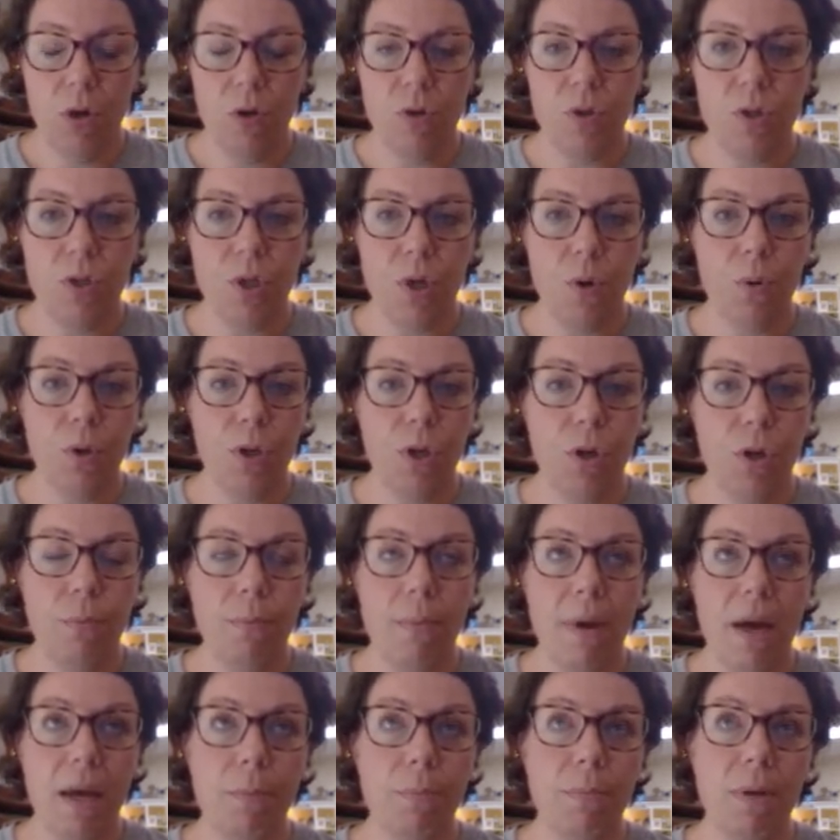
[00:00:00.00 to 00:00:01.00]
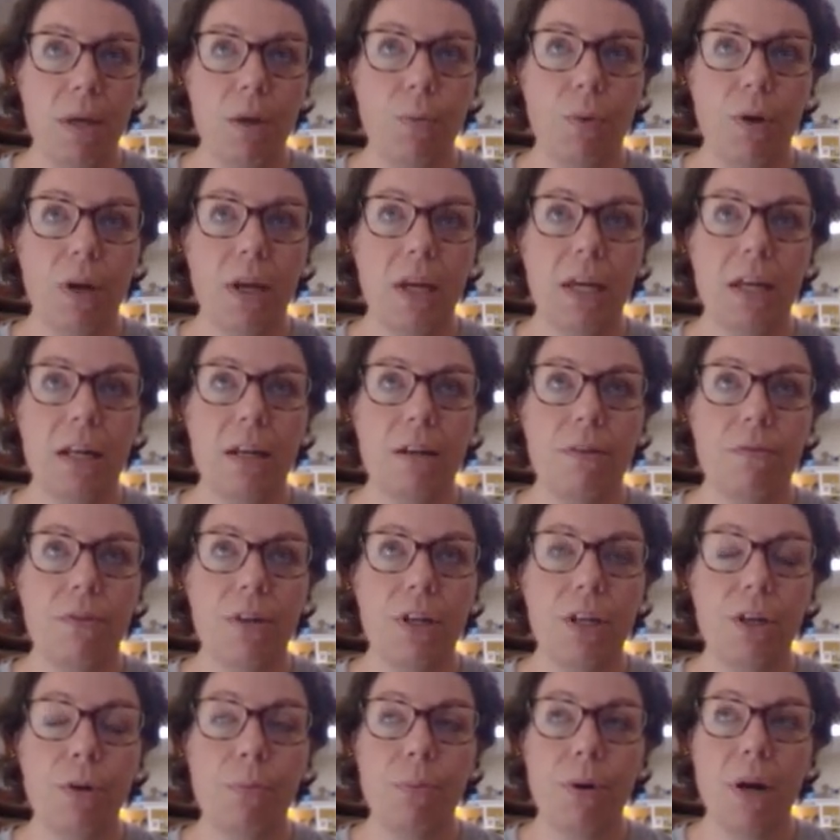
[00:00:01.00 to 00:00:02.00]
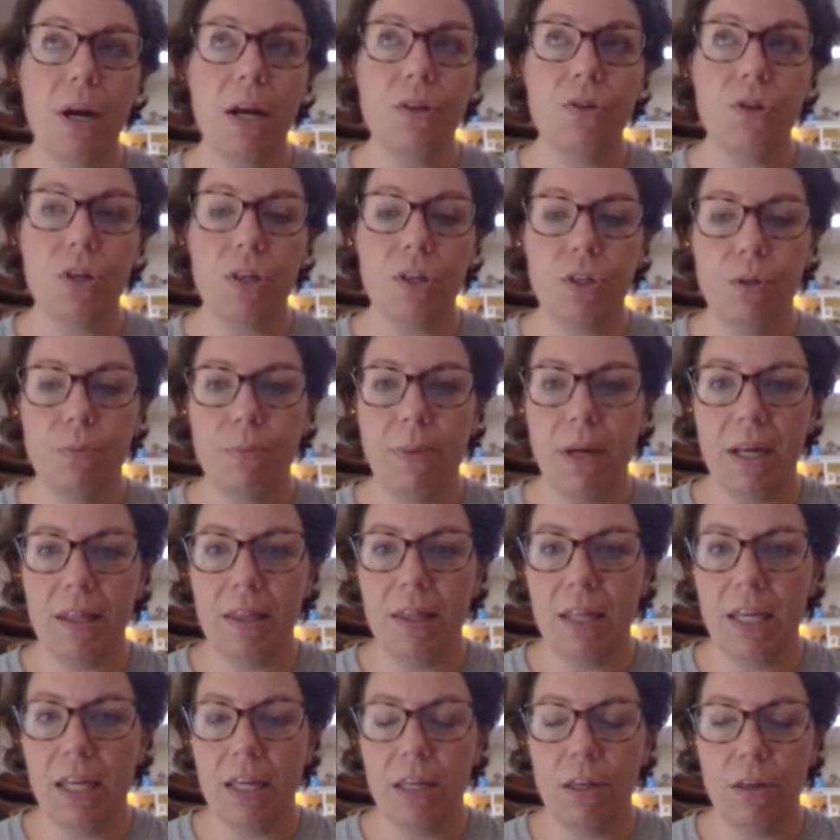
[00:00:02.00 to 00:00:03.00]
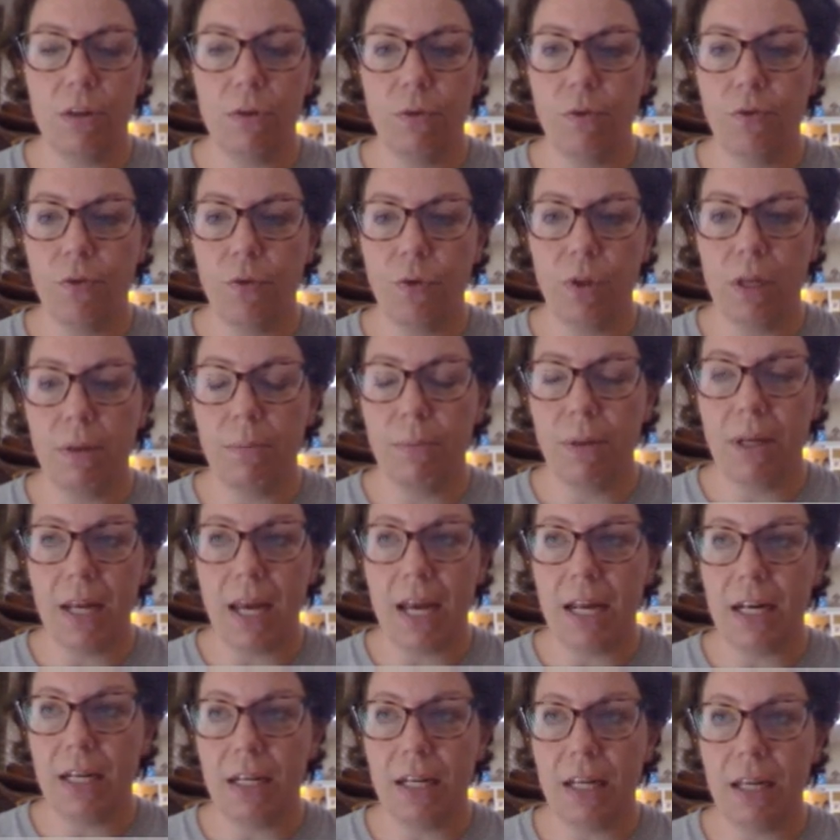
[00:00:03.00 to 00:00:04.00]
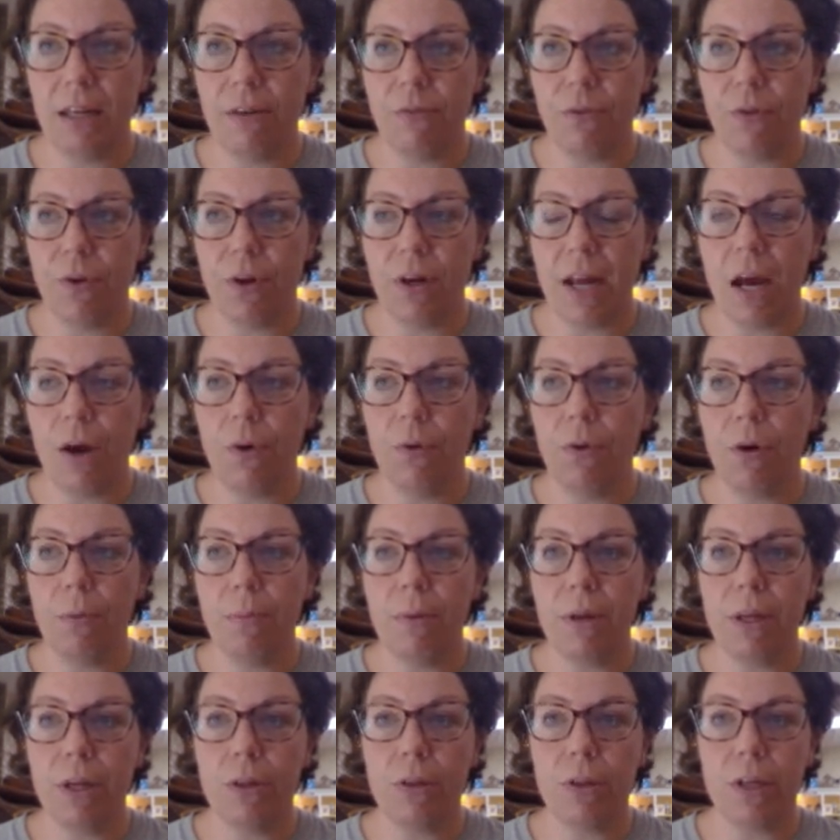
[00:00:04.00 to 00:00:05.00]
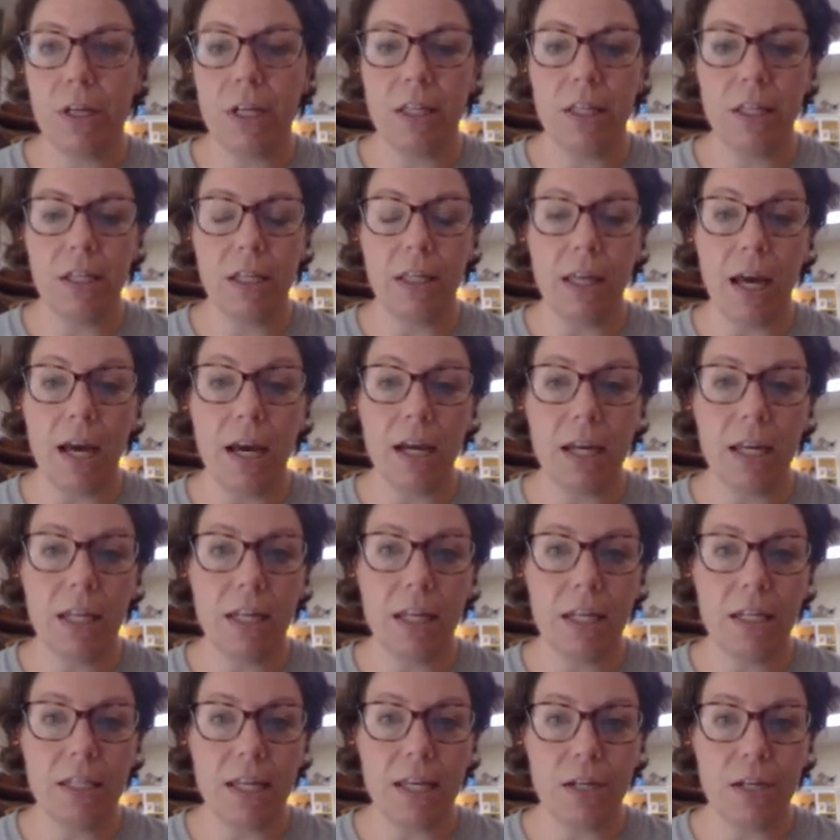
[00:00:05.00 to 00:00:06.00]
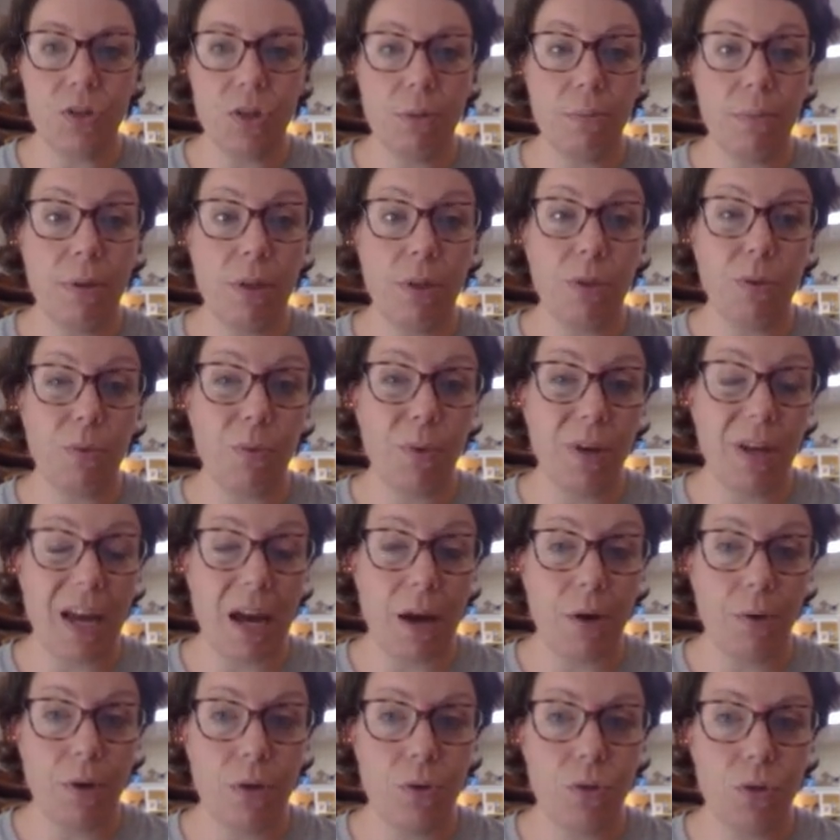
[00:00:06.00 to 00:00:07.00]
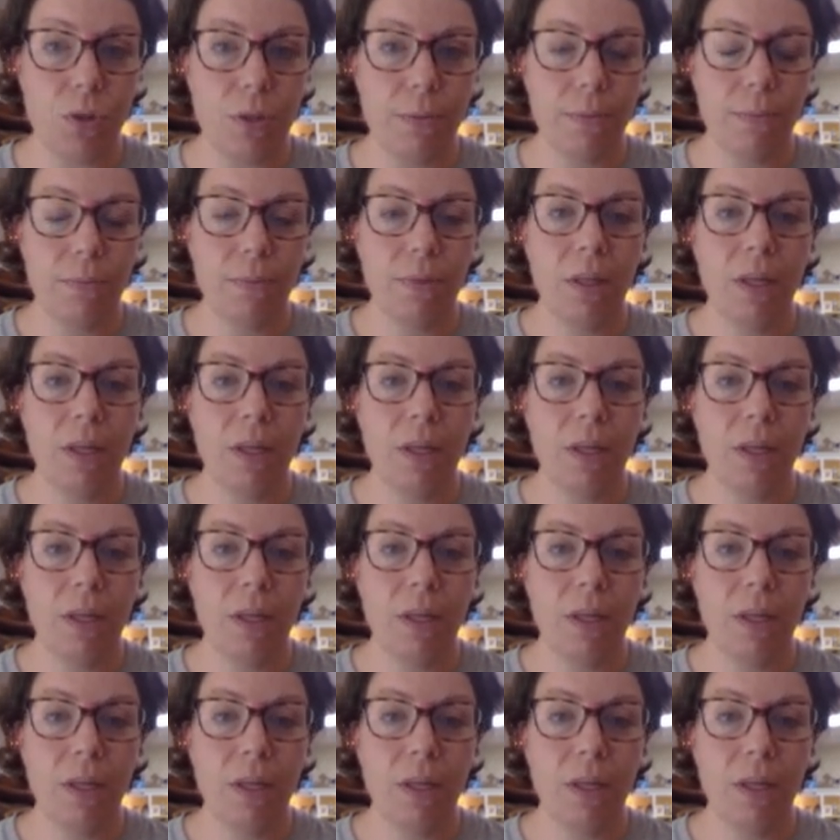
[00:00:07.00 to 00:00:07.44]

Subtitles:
So you might be working on a video project. You might think you've only been editing for an hour, but you look at the clock and it's actually been 3 hours.